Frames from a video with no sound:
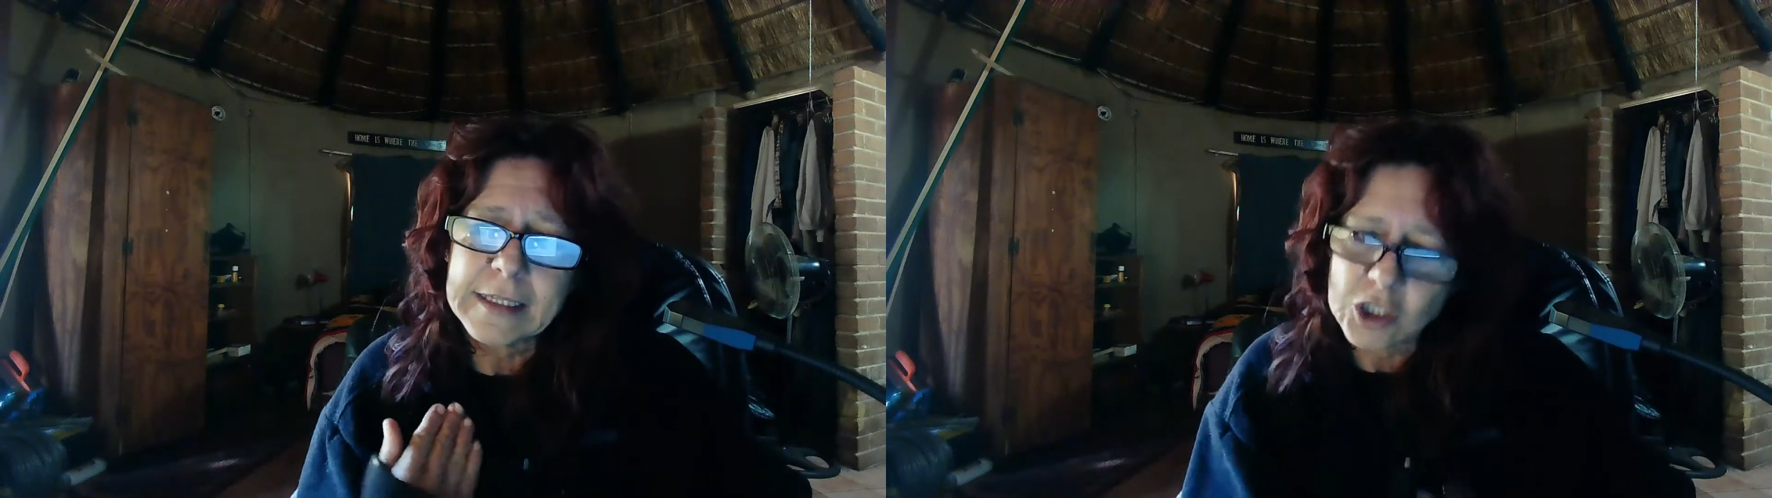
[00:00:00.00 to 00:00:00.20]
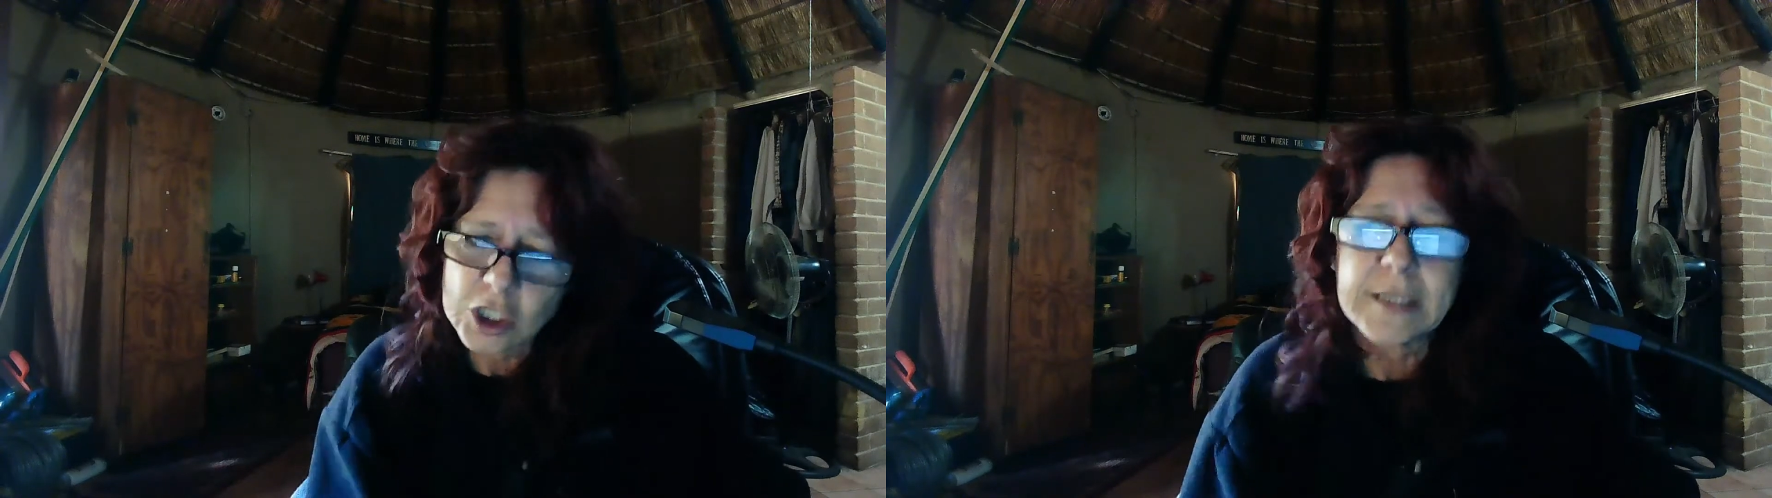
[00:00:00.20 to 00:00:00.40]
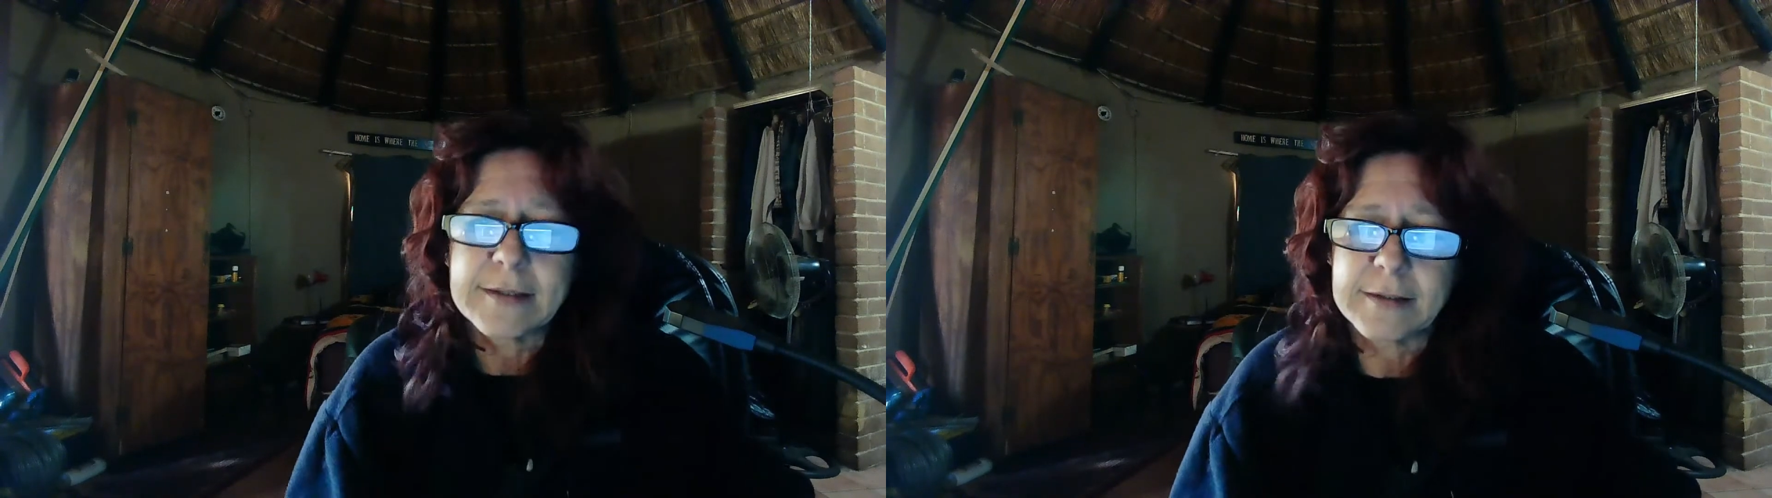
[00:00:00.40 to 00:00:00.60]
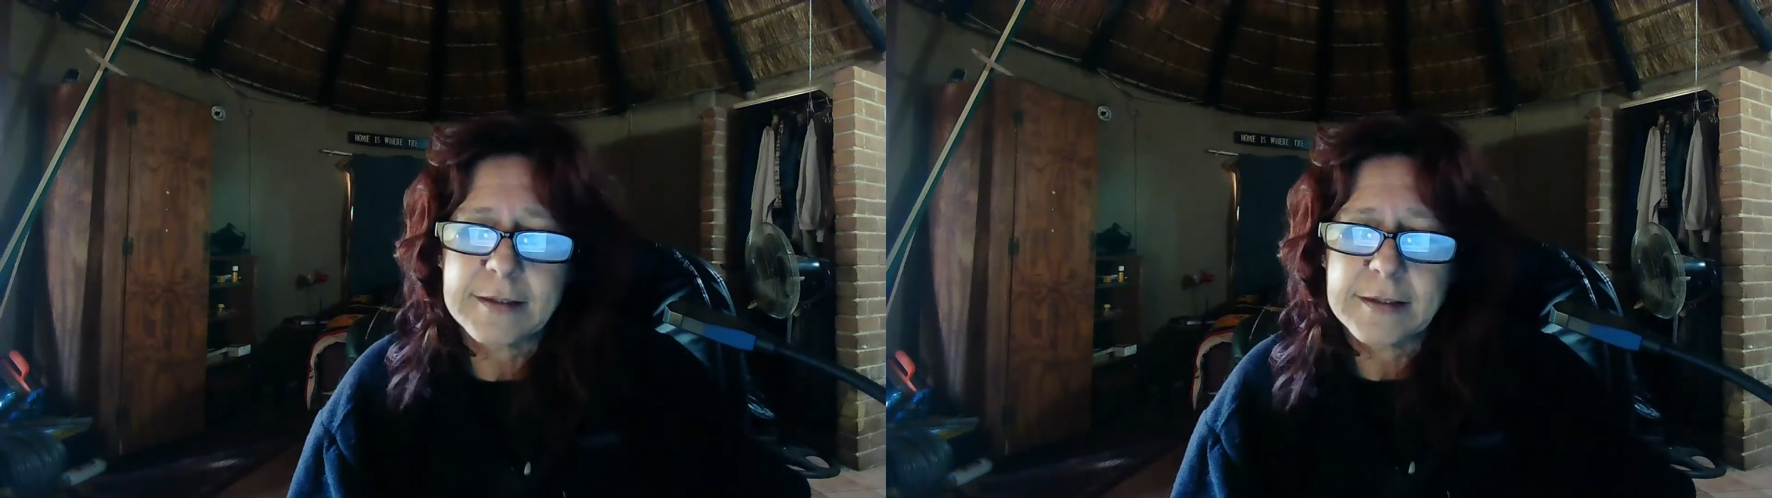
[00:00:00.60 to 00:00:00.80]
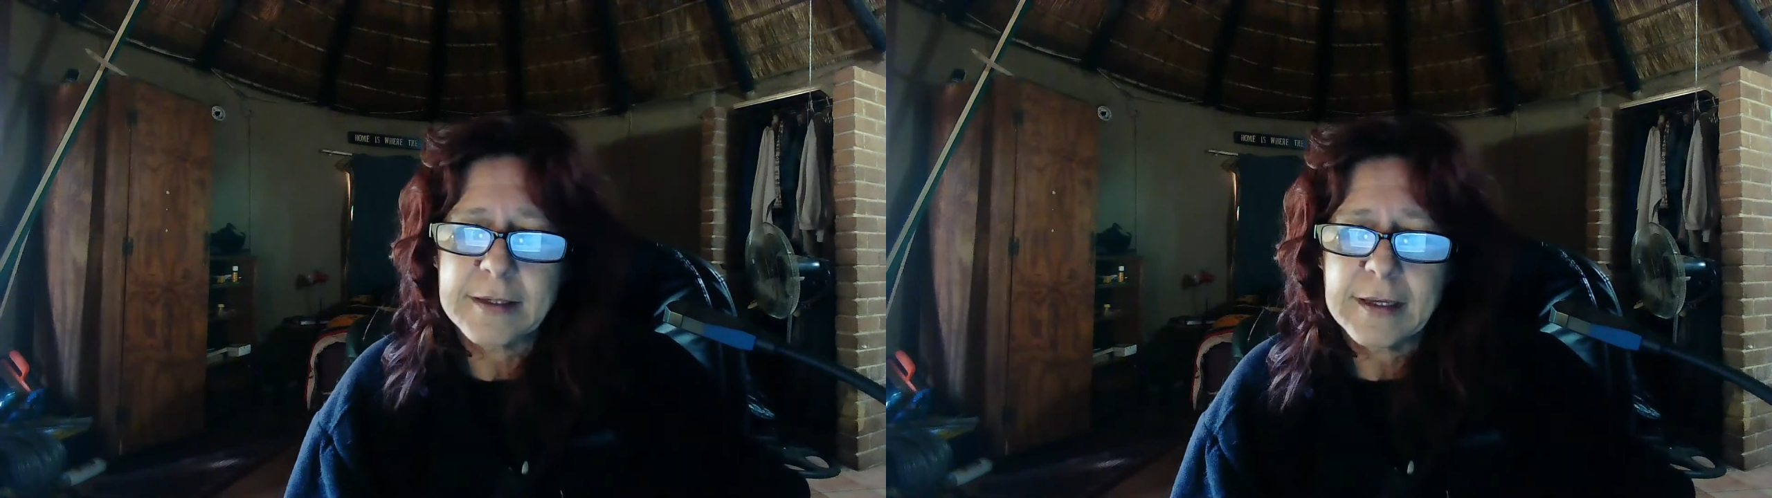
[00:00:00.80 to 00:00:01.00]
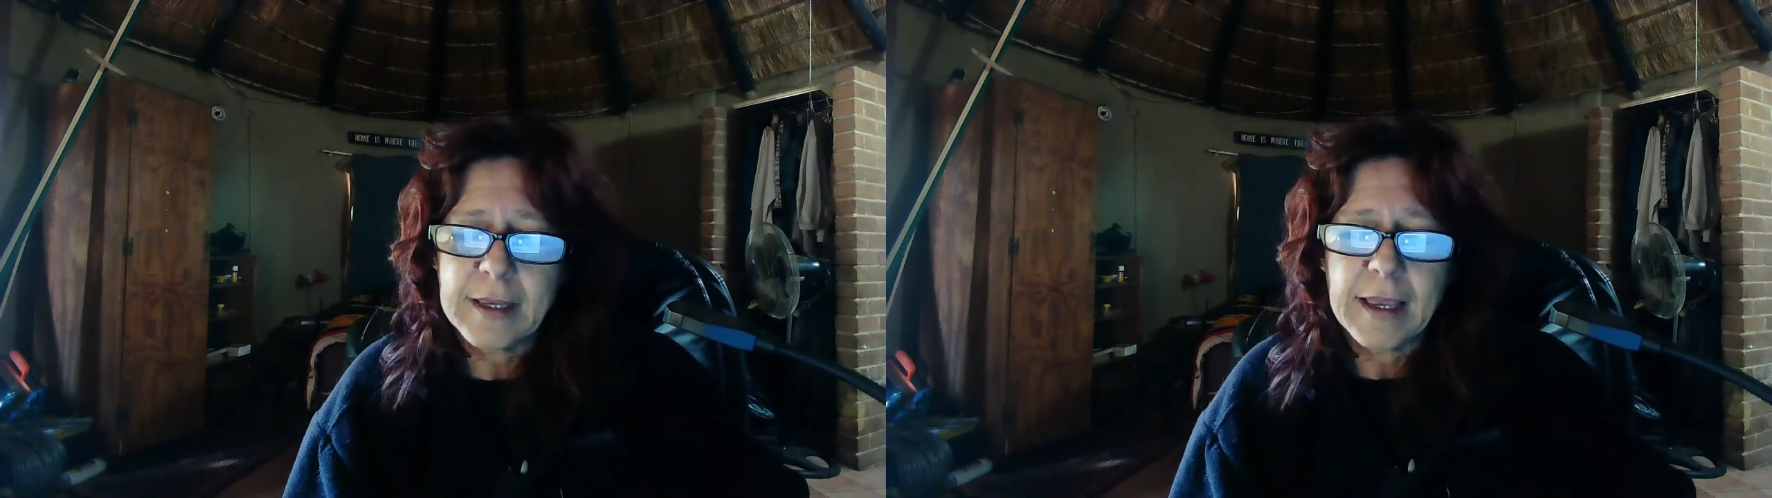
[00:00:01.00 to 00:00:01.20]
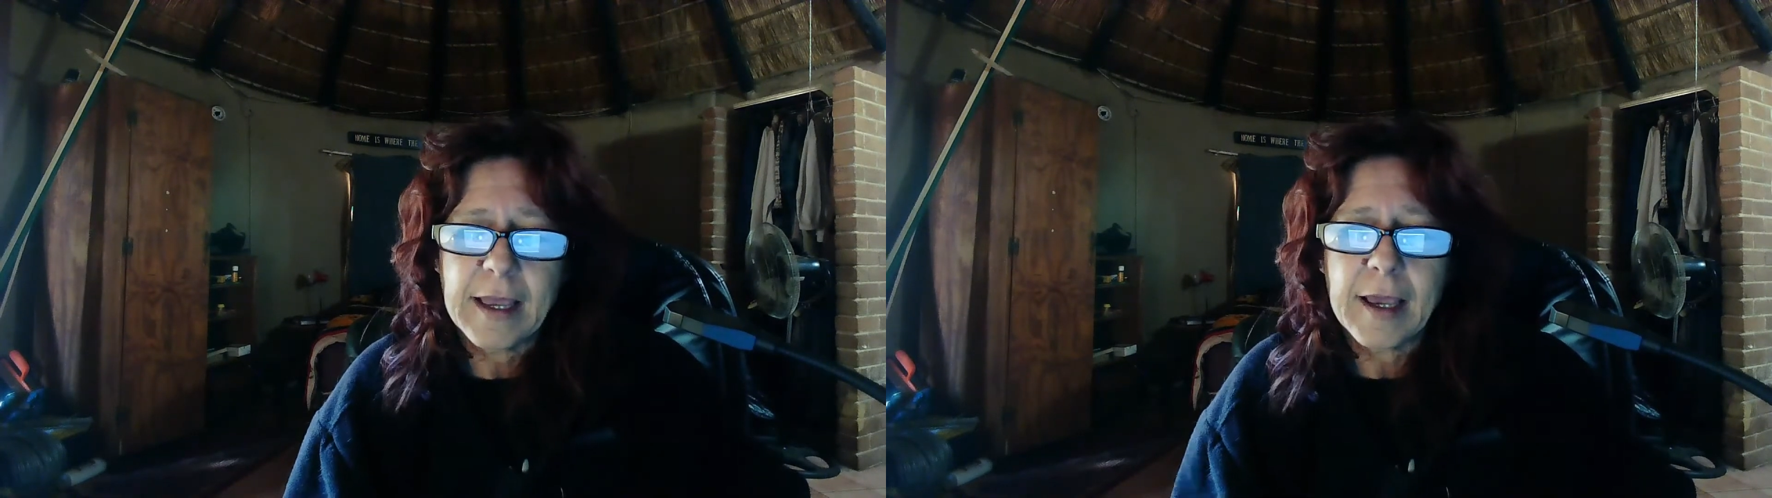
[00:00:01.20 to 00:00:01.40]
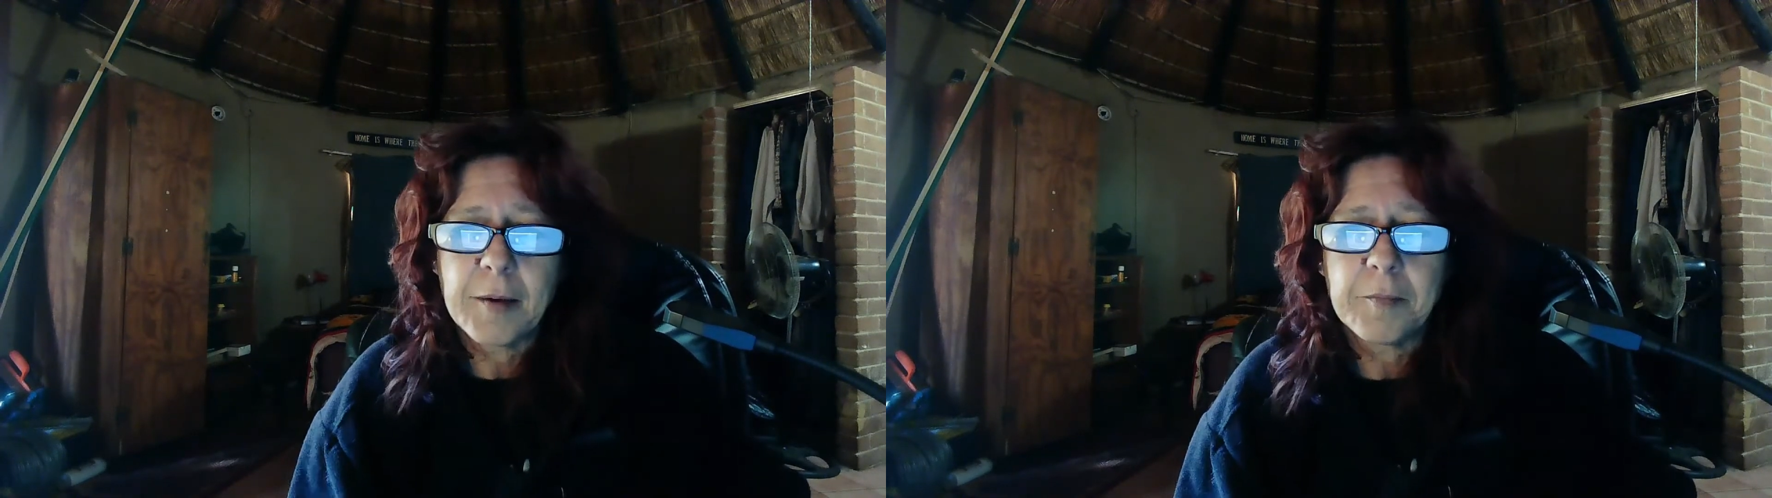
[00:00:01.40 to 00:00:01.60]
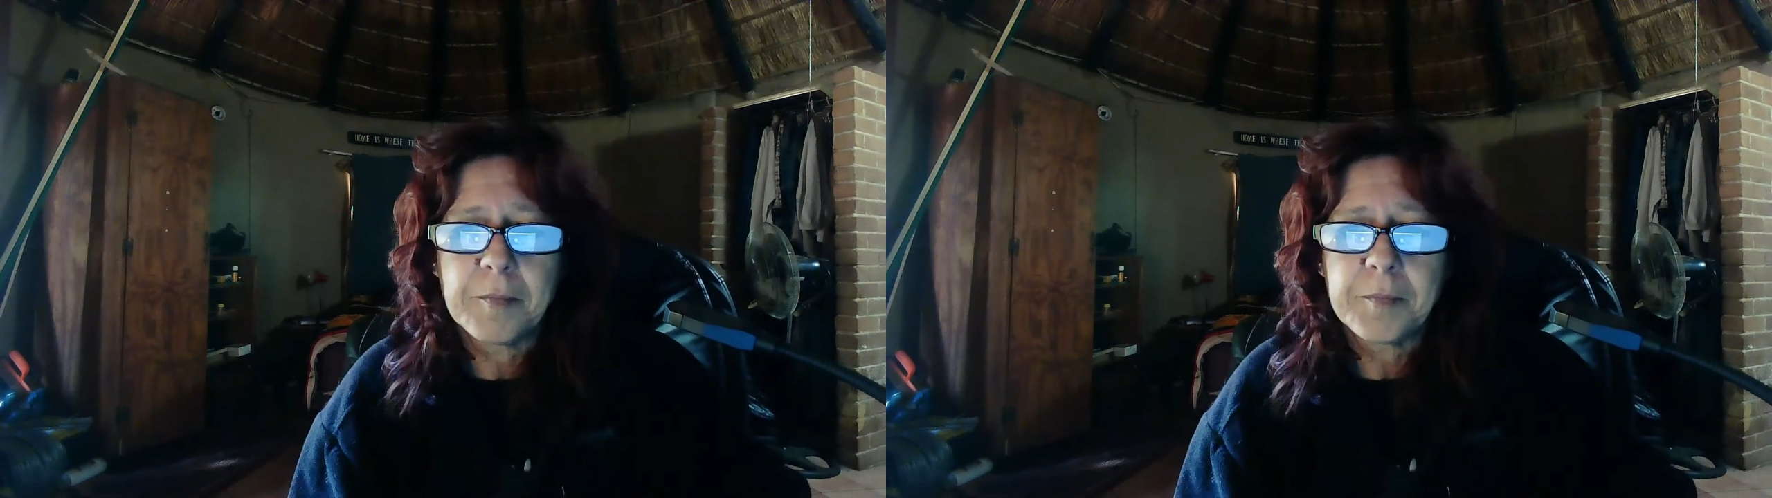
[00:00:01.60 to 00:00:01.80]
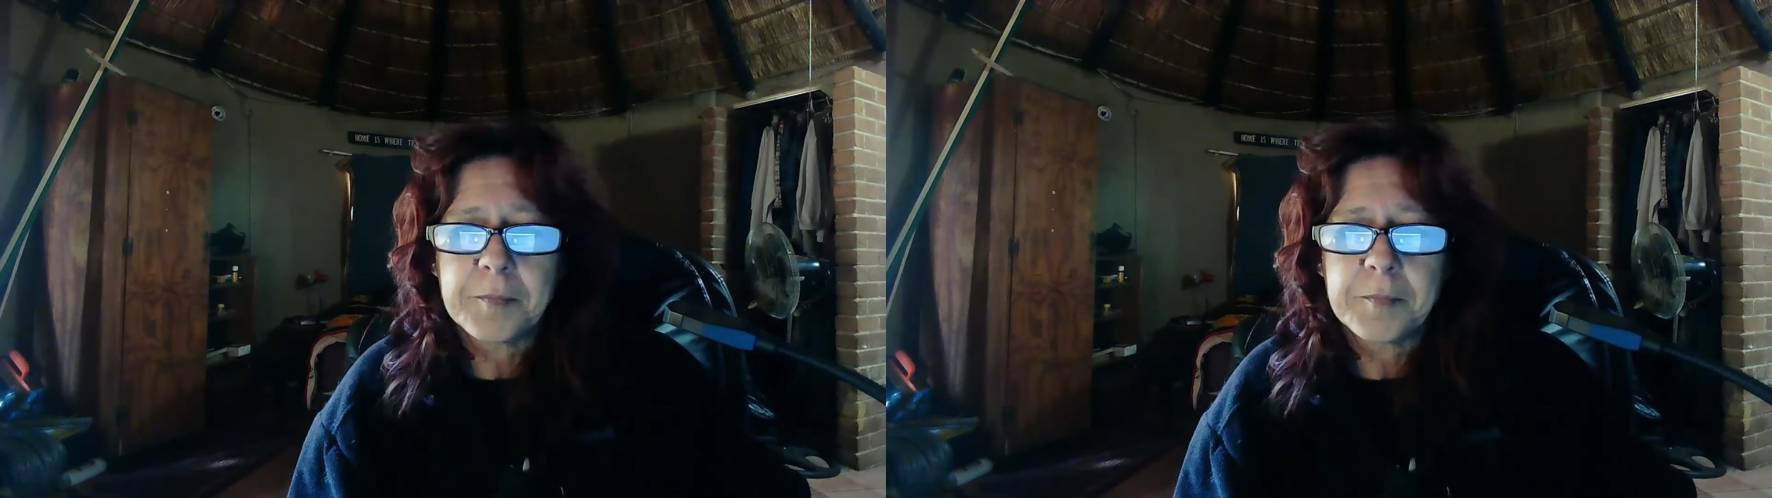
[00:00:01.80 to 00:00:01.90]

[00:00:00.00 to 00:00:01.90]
Jesus. And